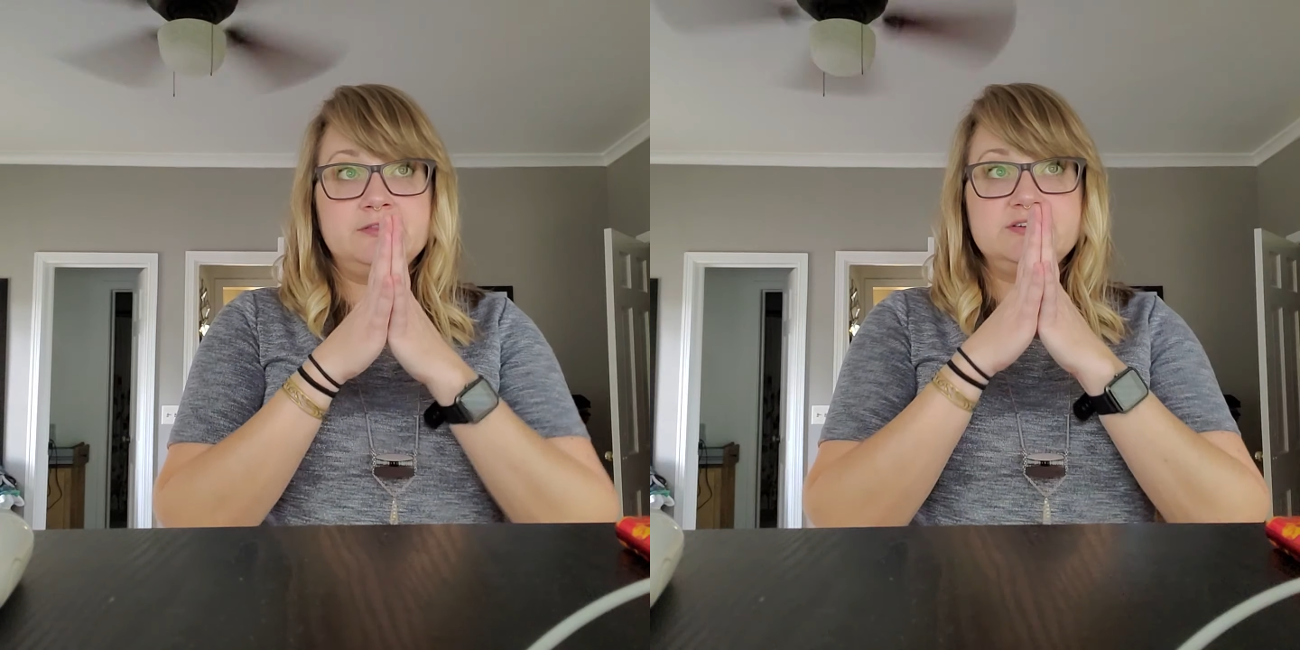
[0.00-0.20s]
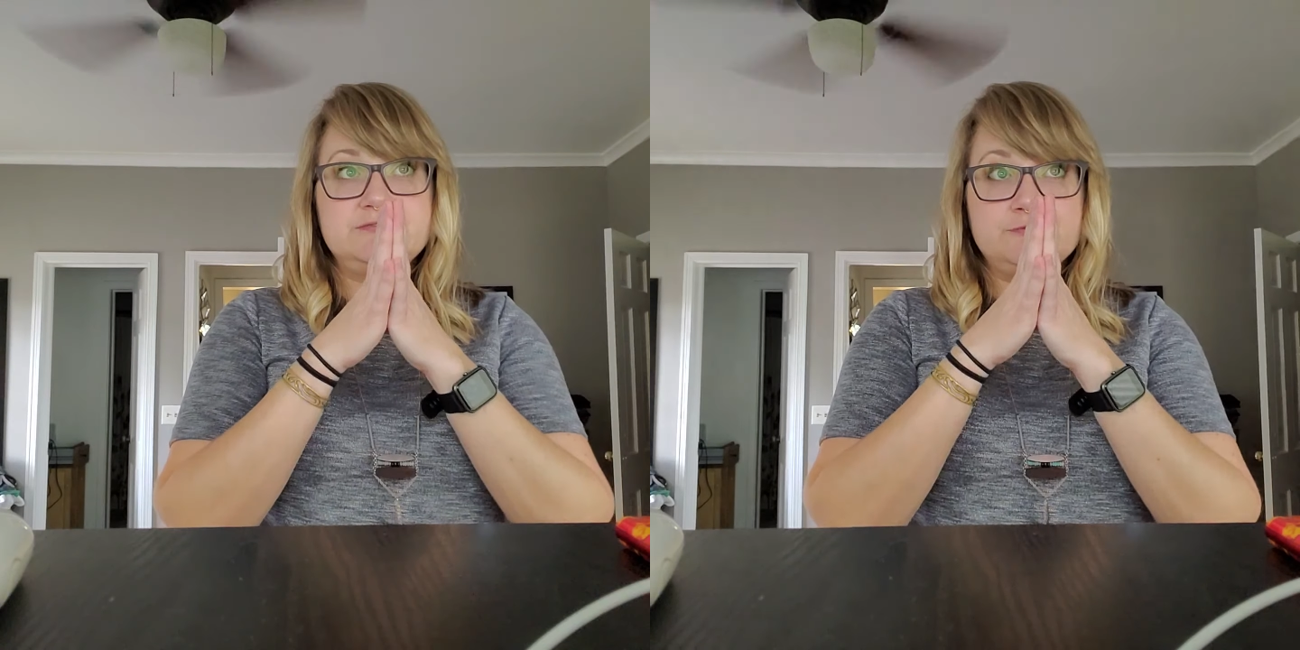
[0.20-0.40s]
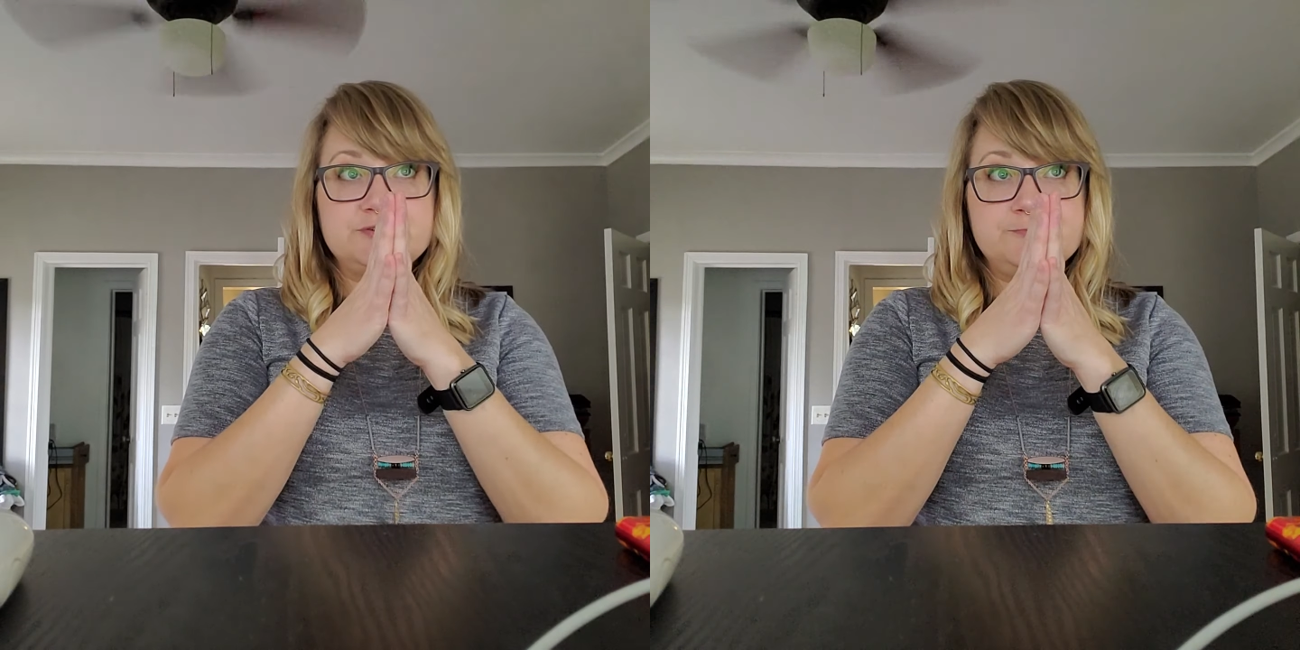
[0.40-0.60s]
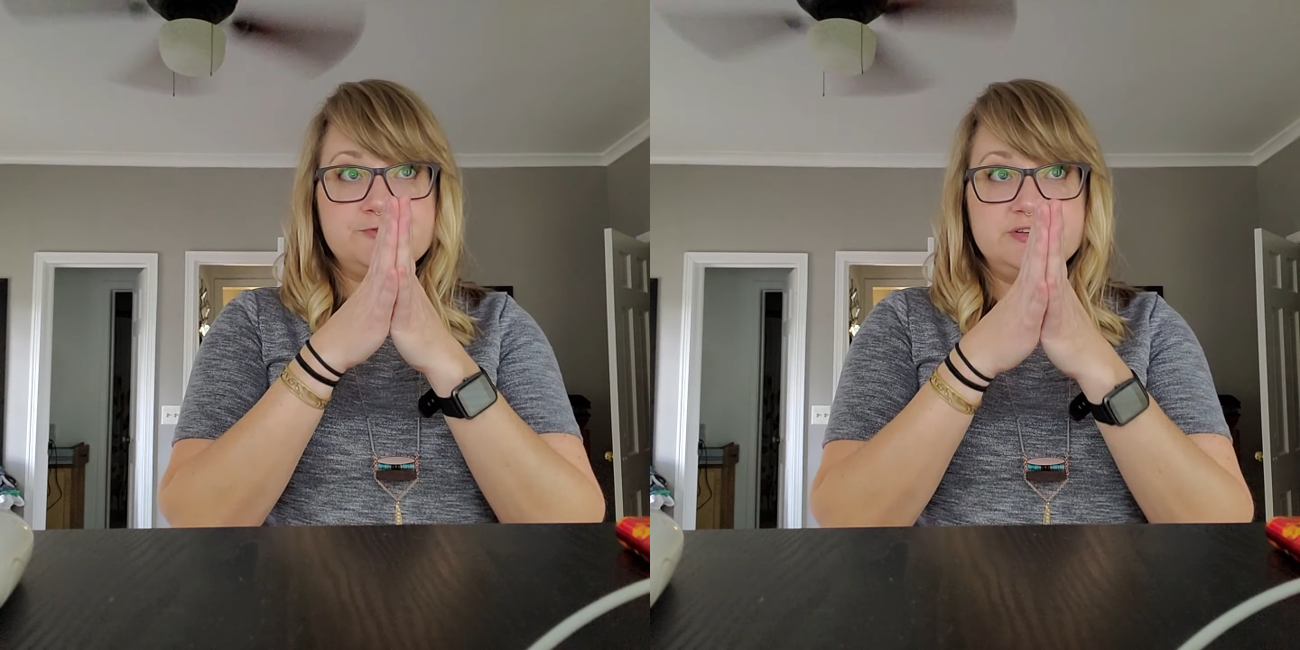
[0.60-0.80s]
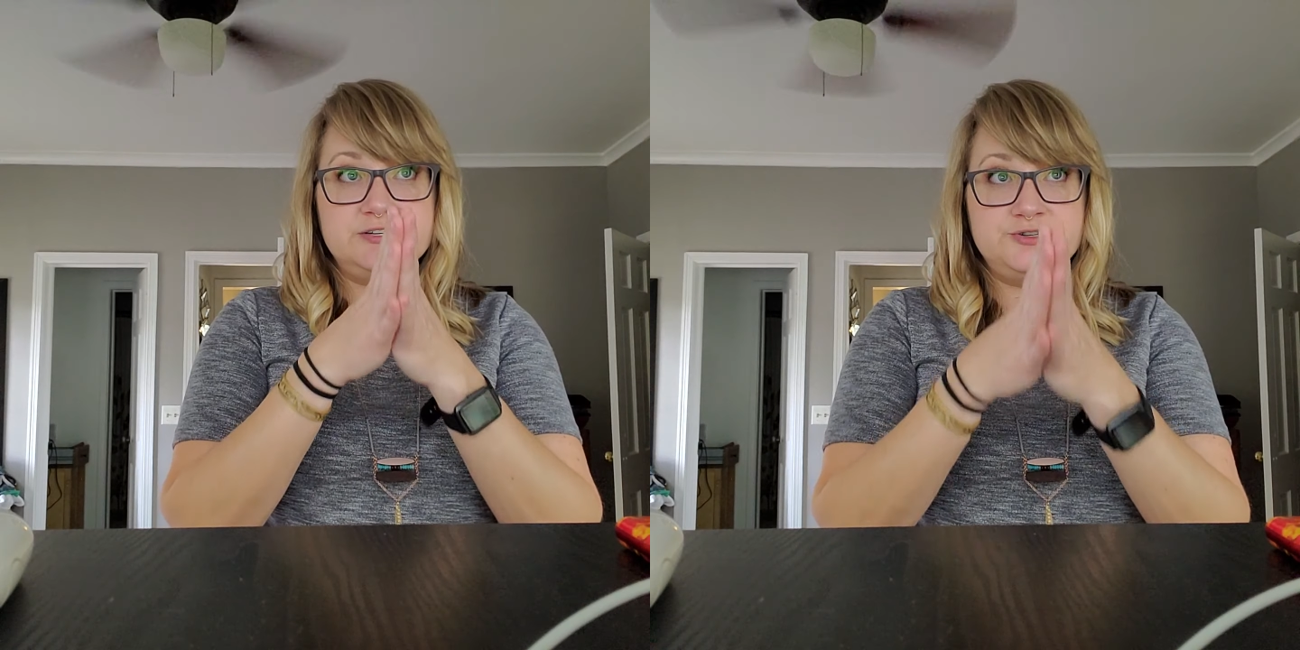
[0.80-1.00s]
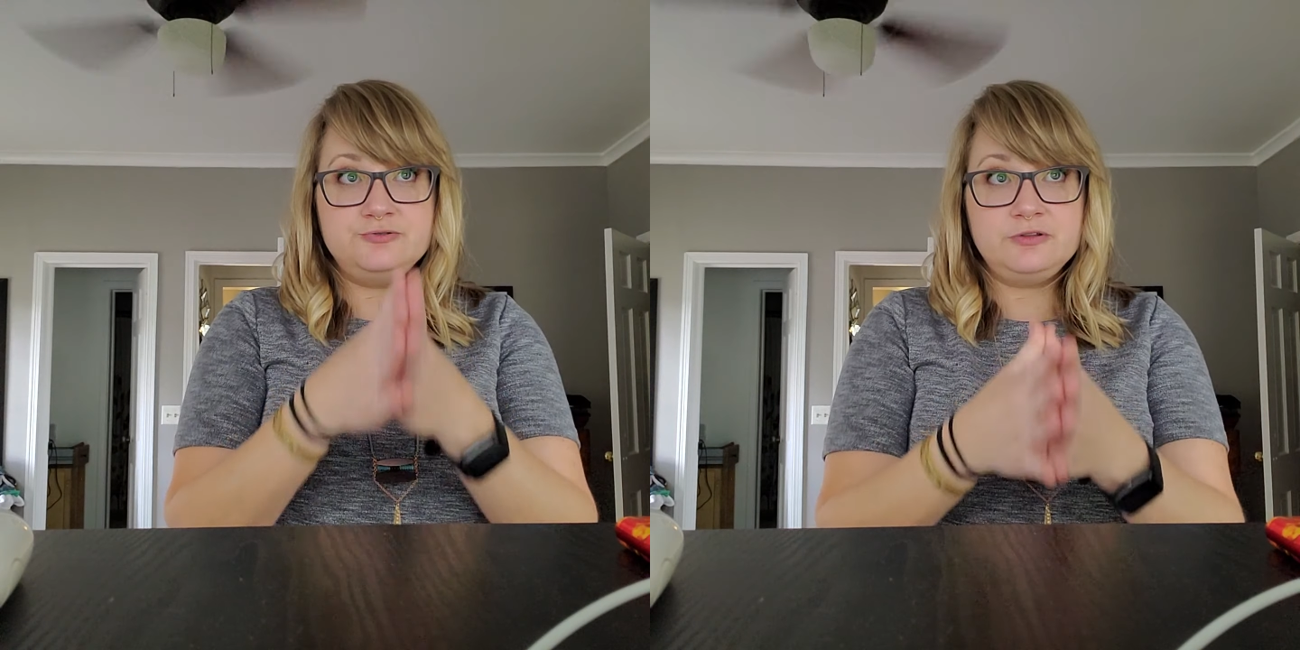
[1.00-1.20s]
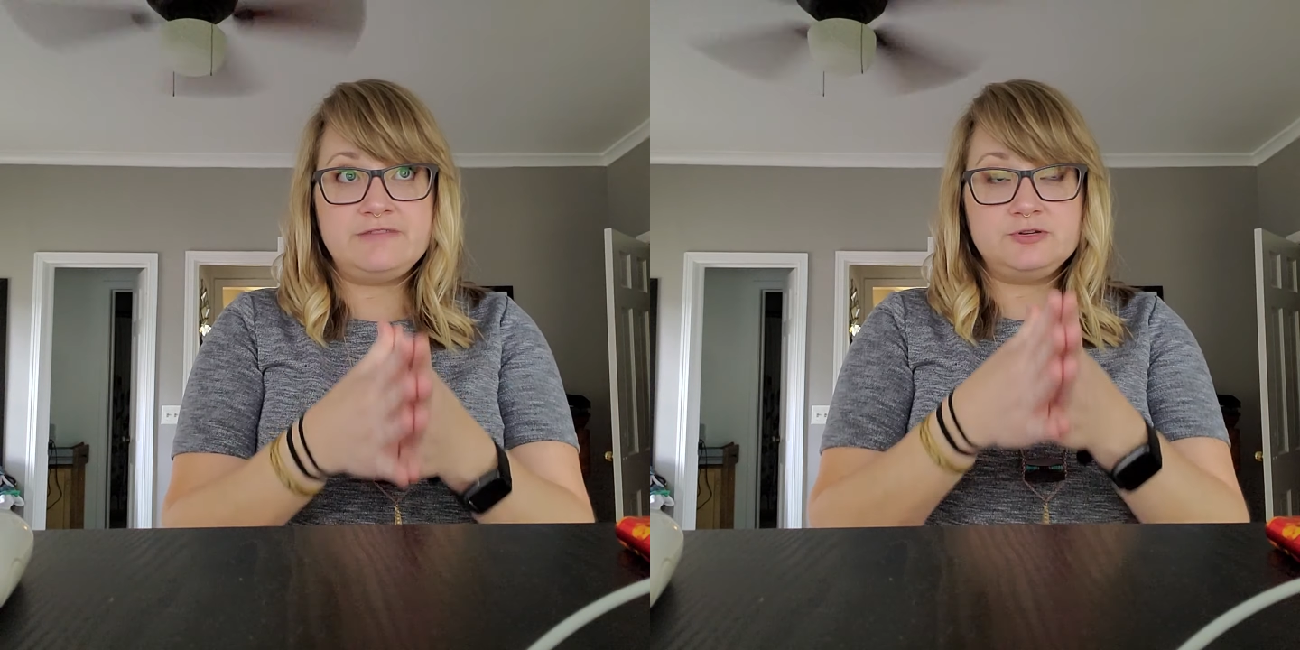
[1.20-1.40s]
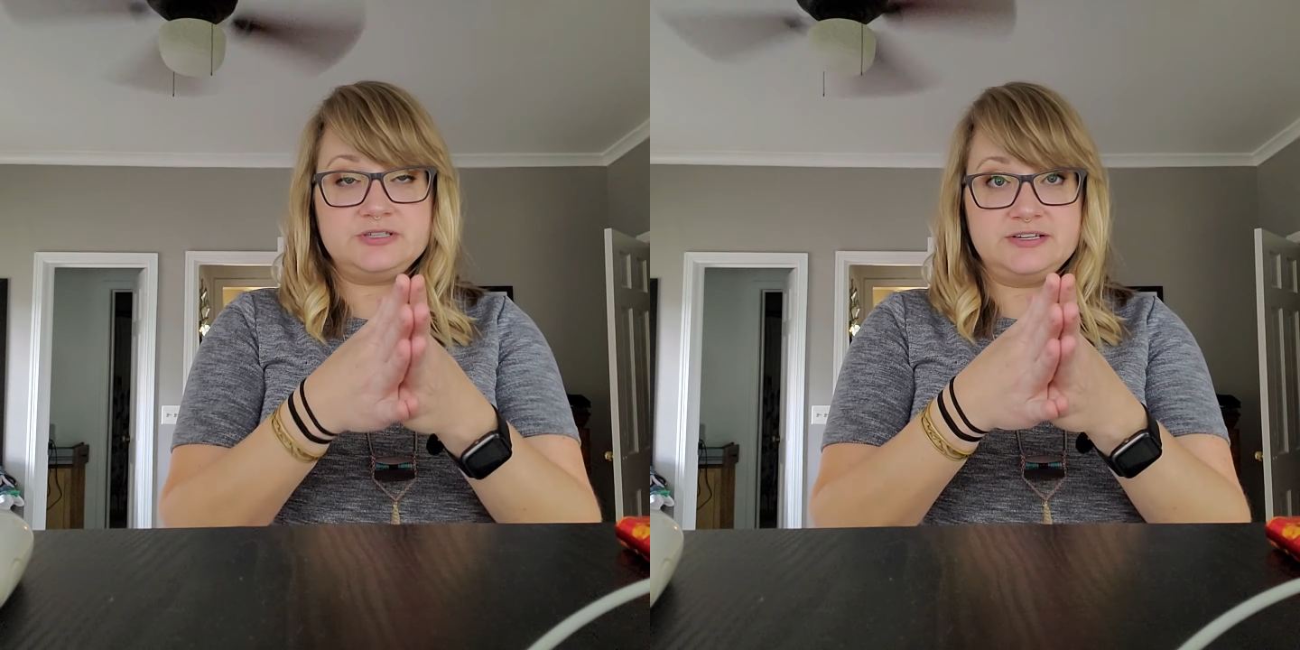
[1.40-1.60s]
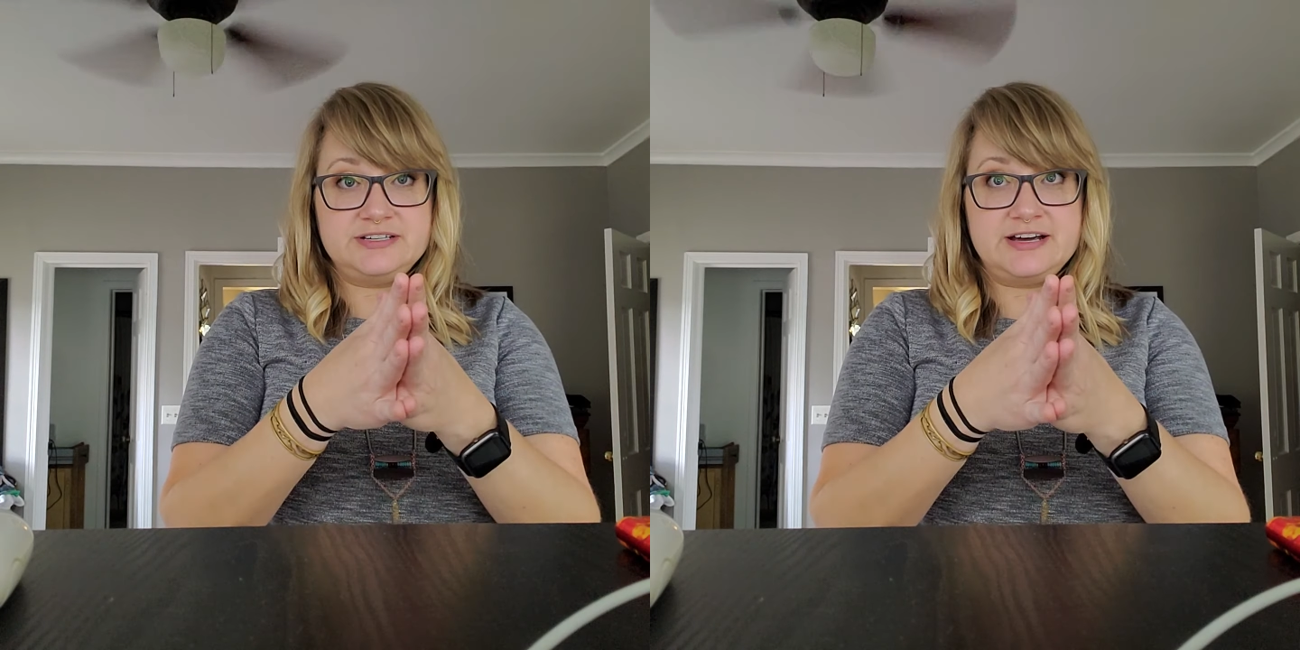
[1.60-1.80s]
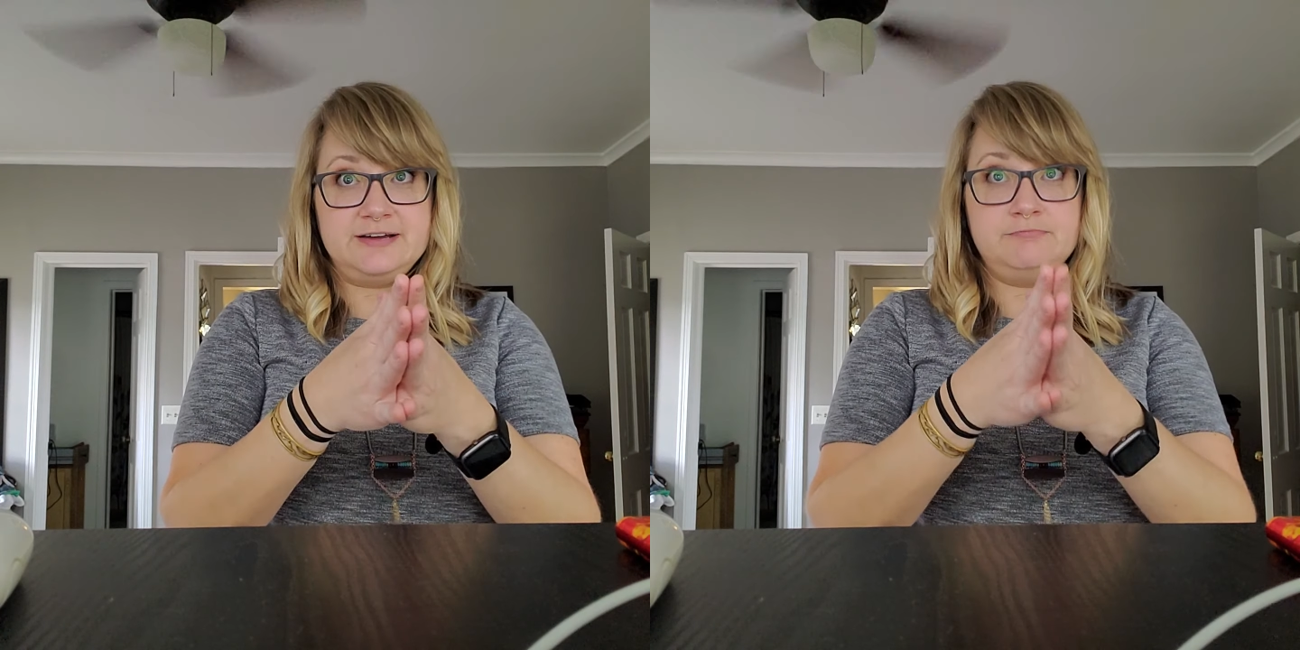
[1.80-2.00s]
the difference between the two levels on
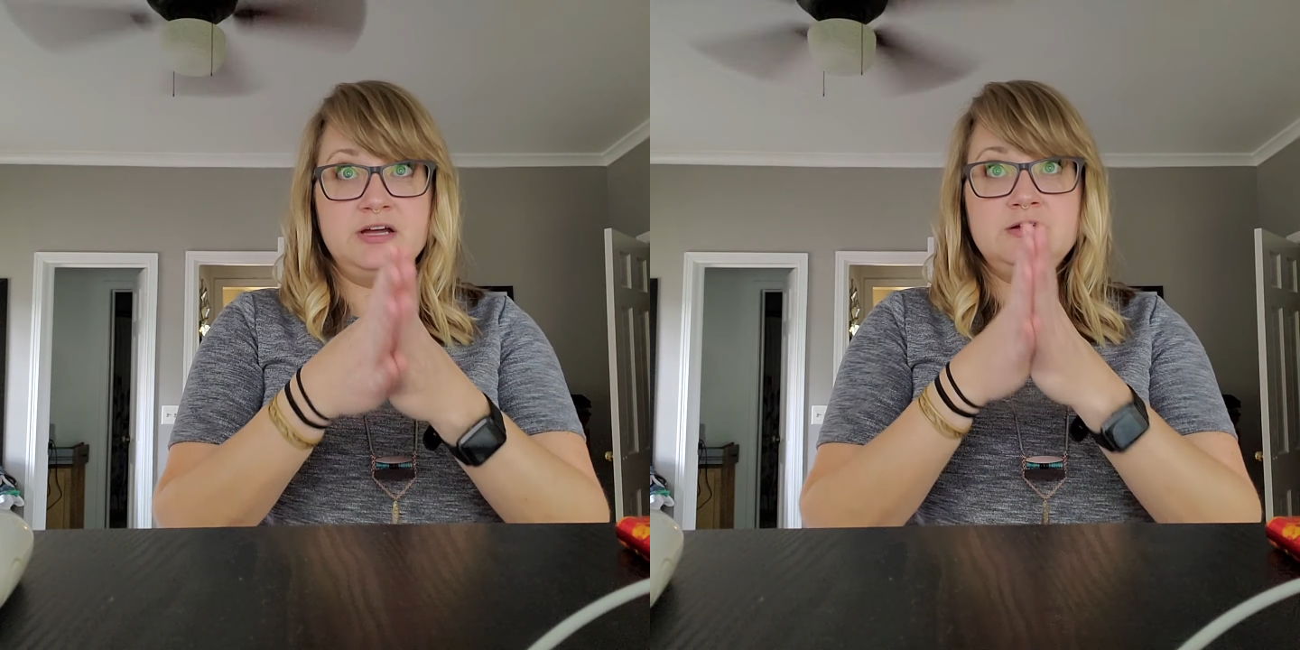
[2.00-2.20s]
time.